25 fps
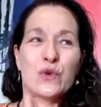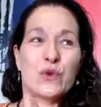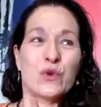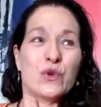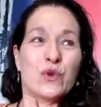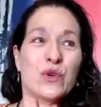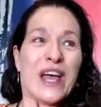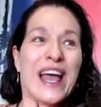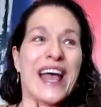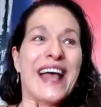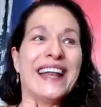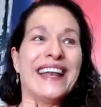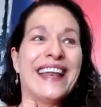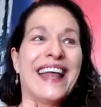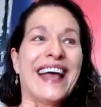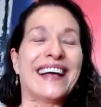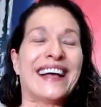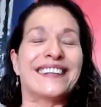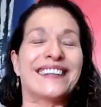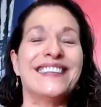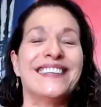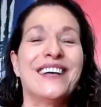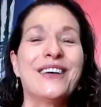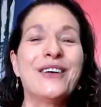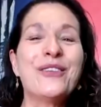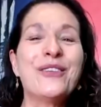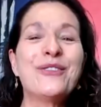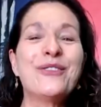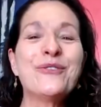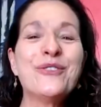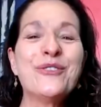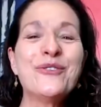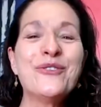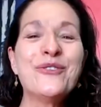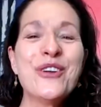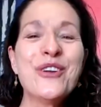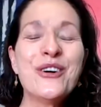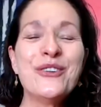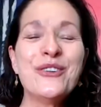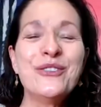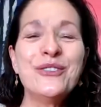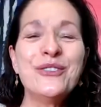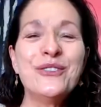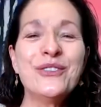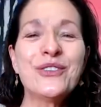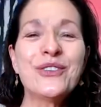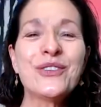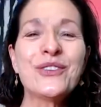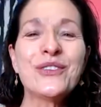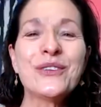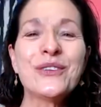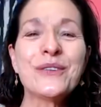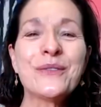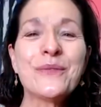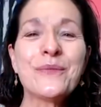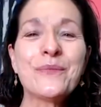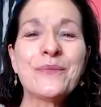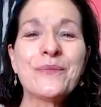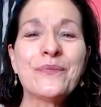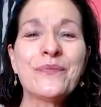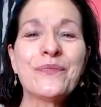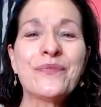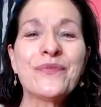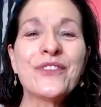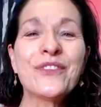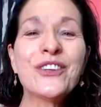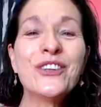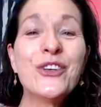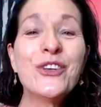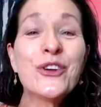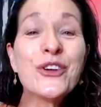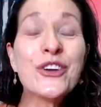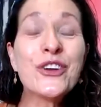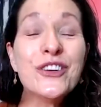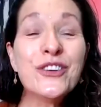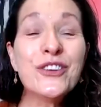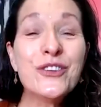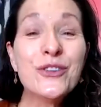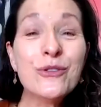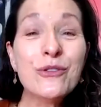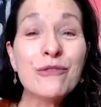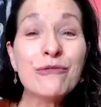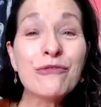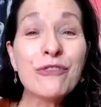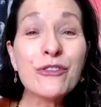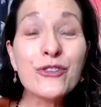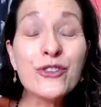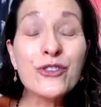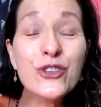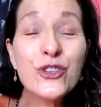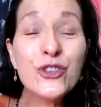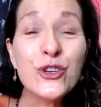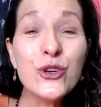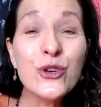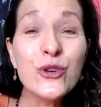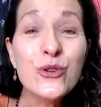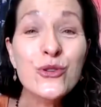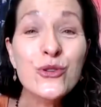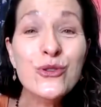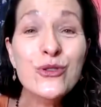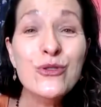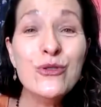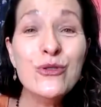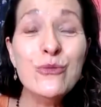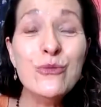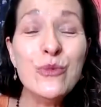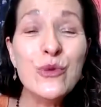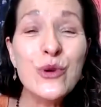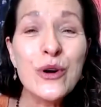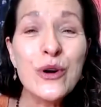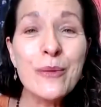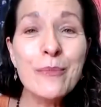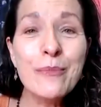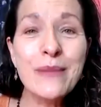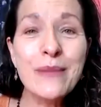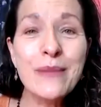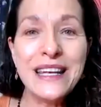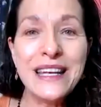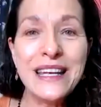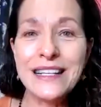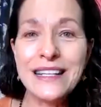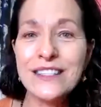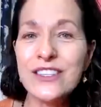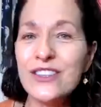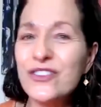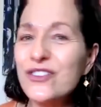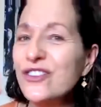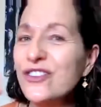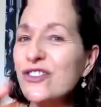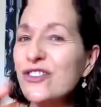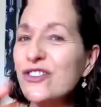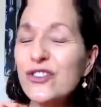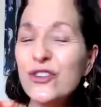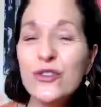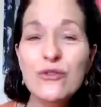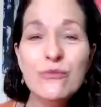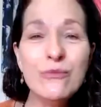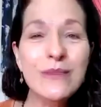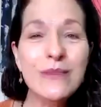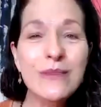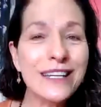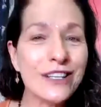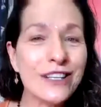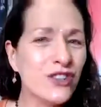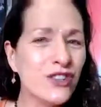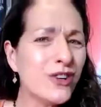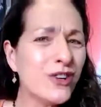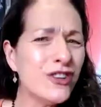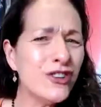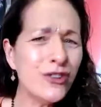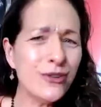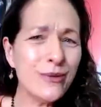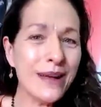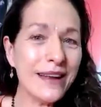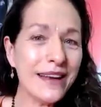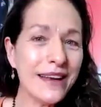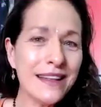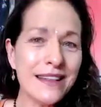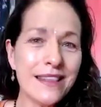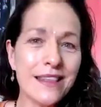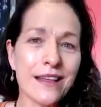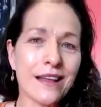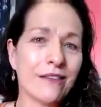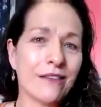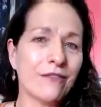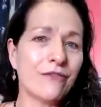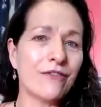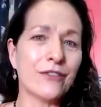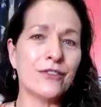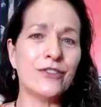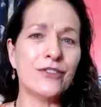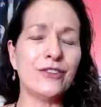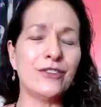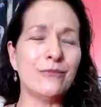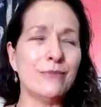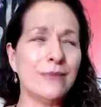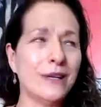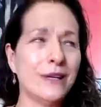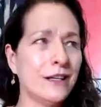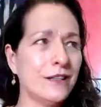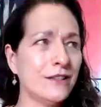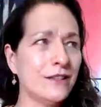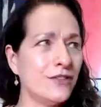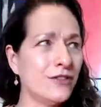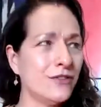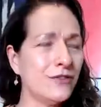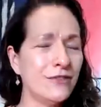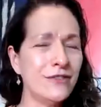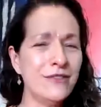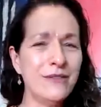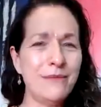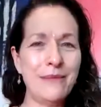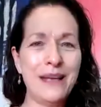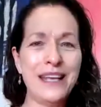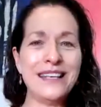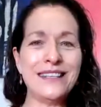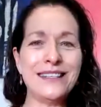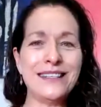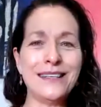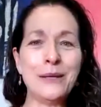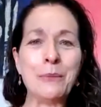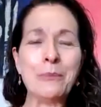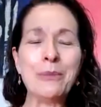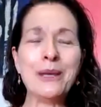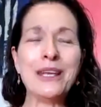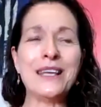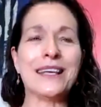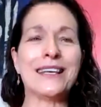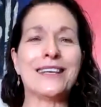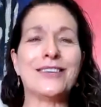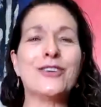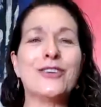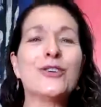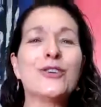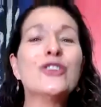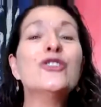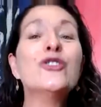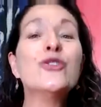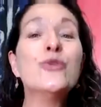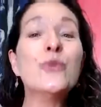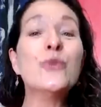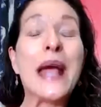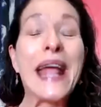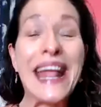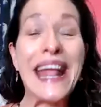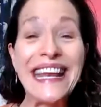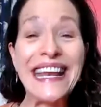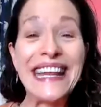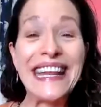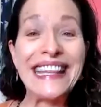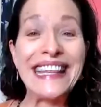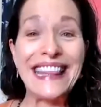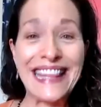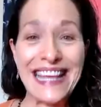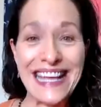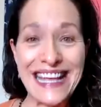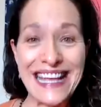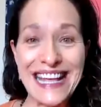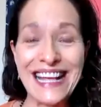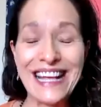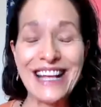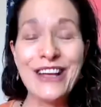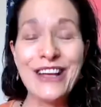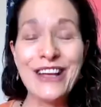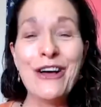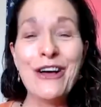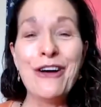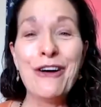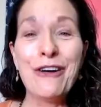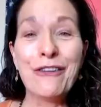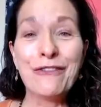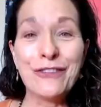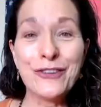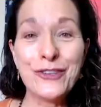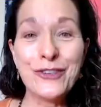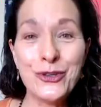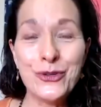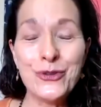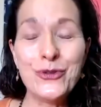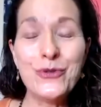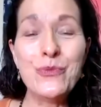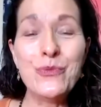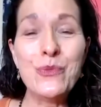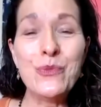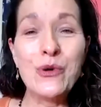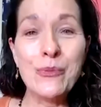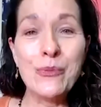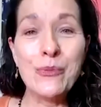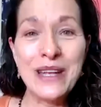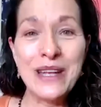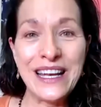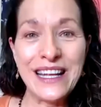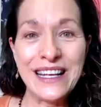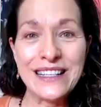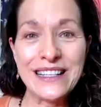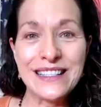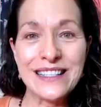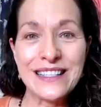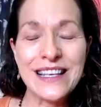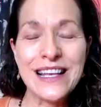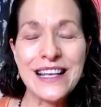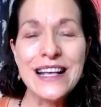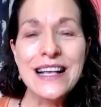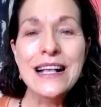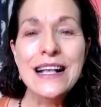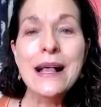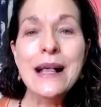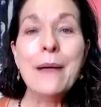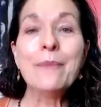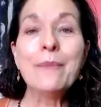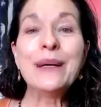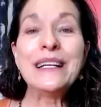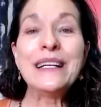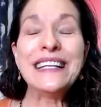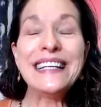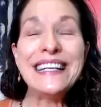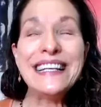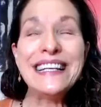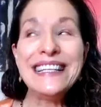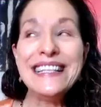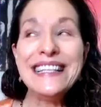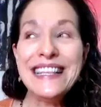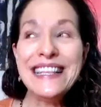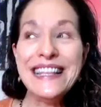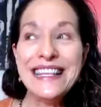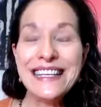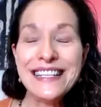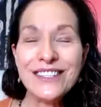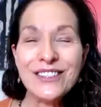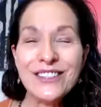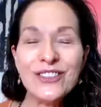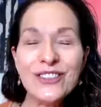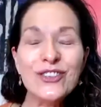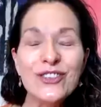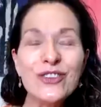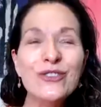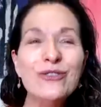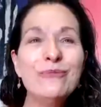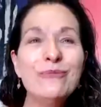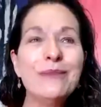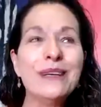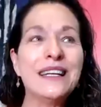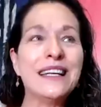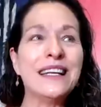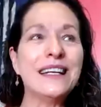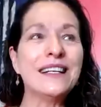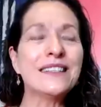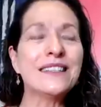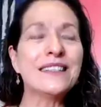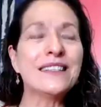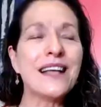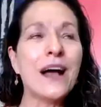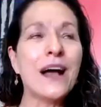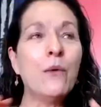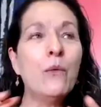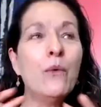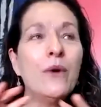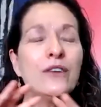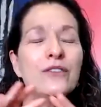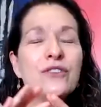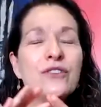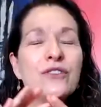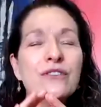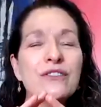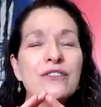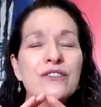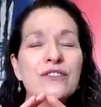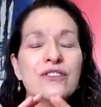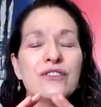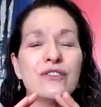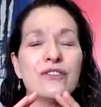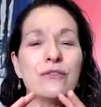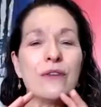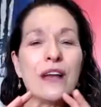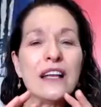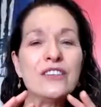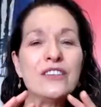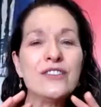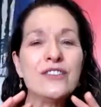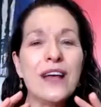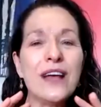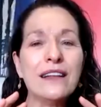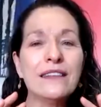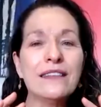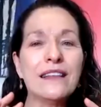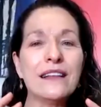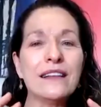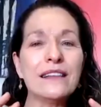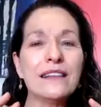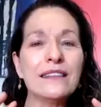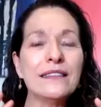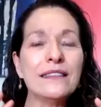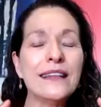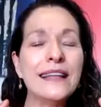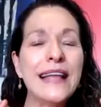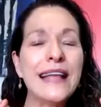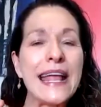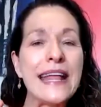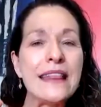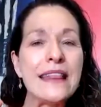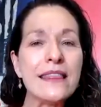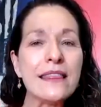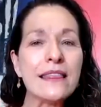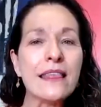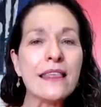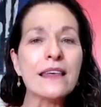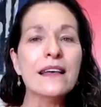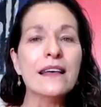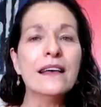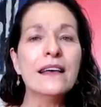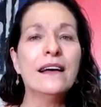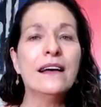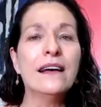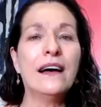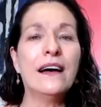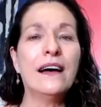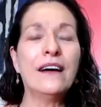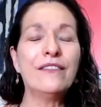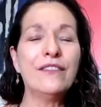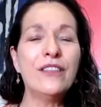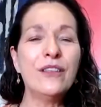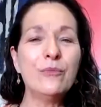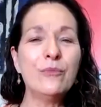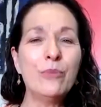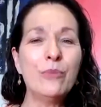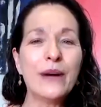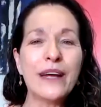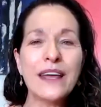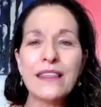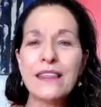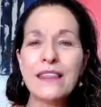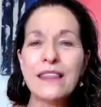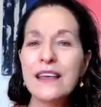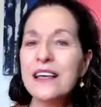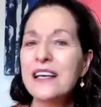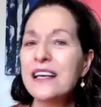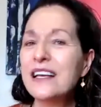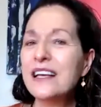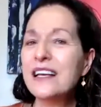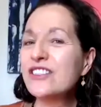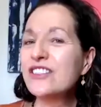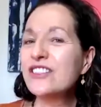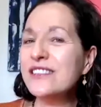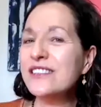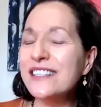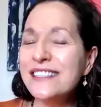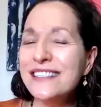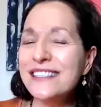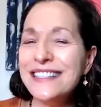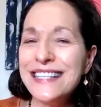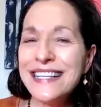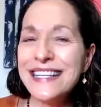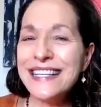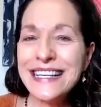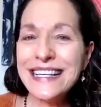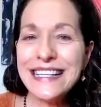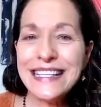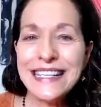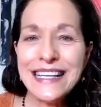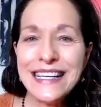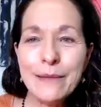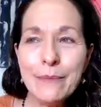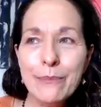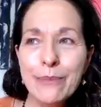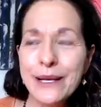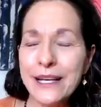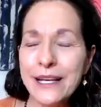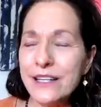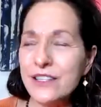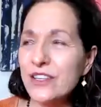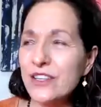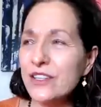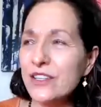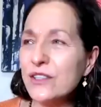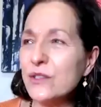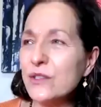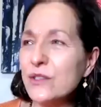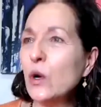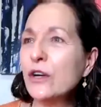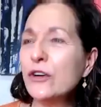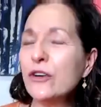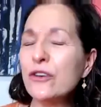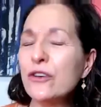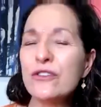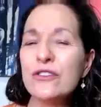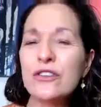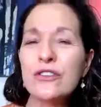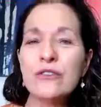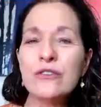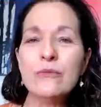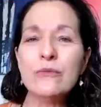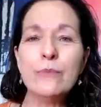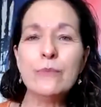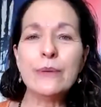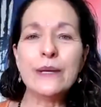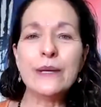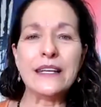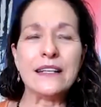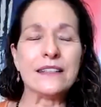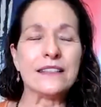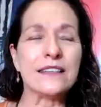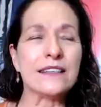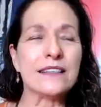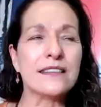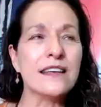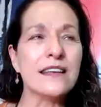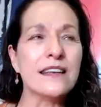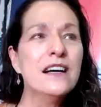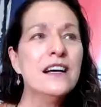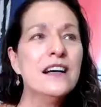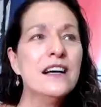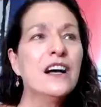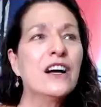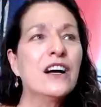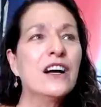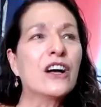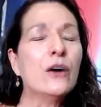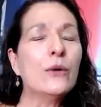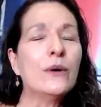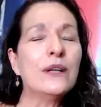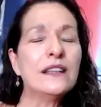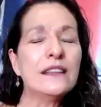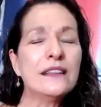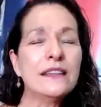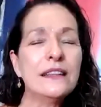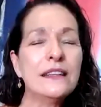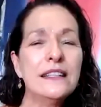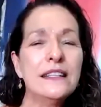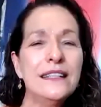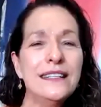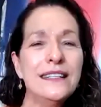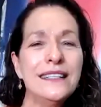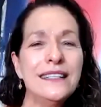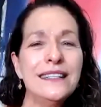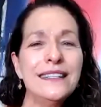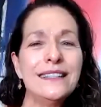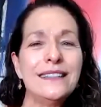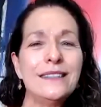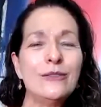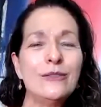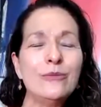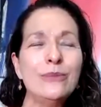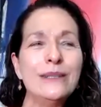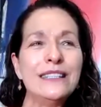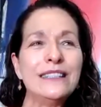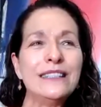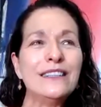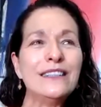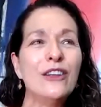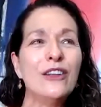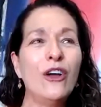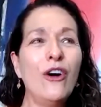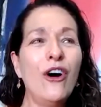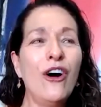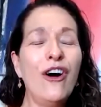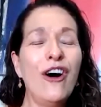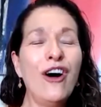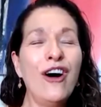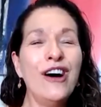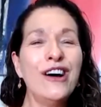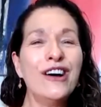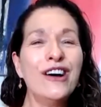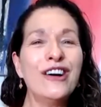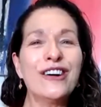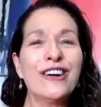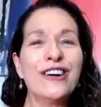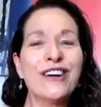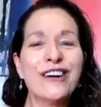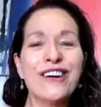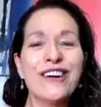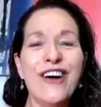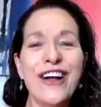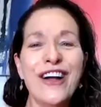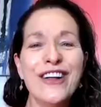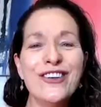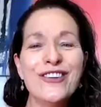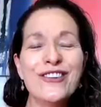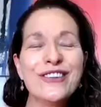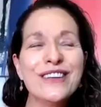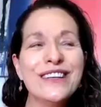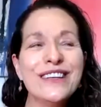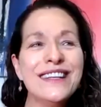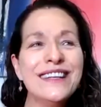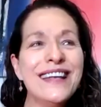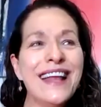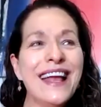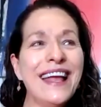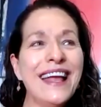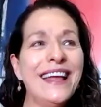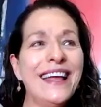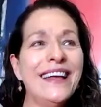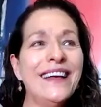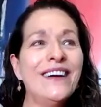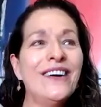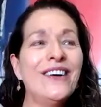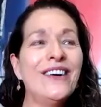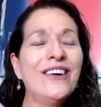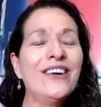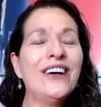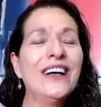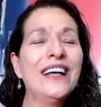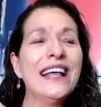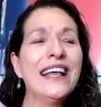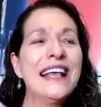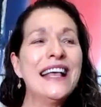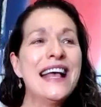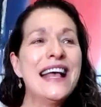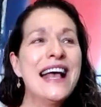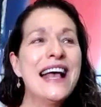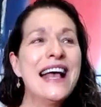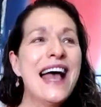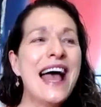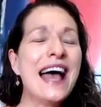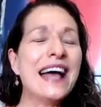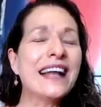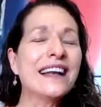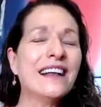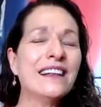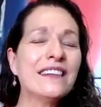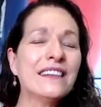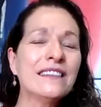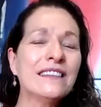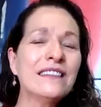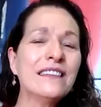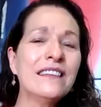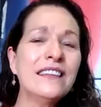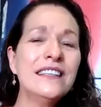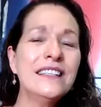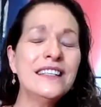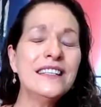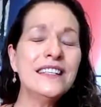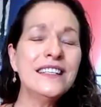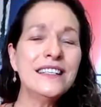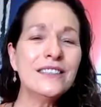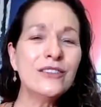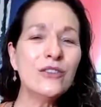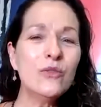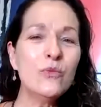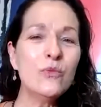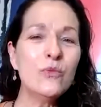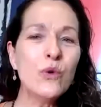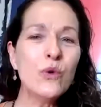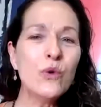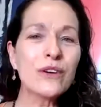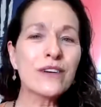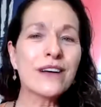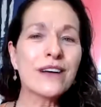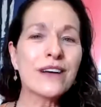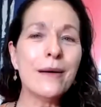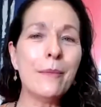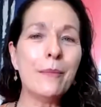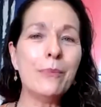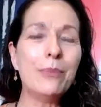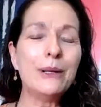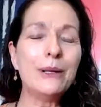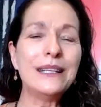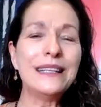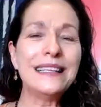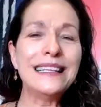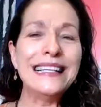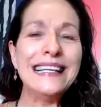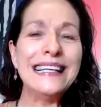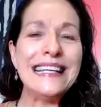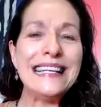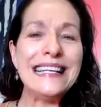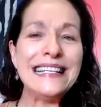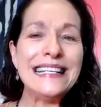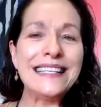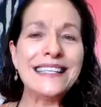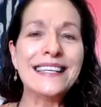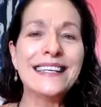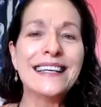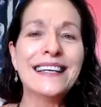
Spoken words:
and exhale through your nose. You're going to do it for 2 more minutes, just 2 minutes. You can do anything for 2 minutes. You're an amazing being. You can do anything for 2 more minutes. But in this 2 minutes, I want you to stretch out the length of the breath just a teeny bit, just 1 or 2 beats. Go a little bit longer on your inhale and a little more complete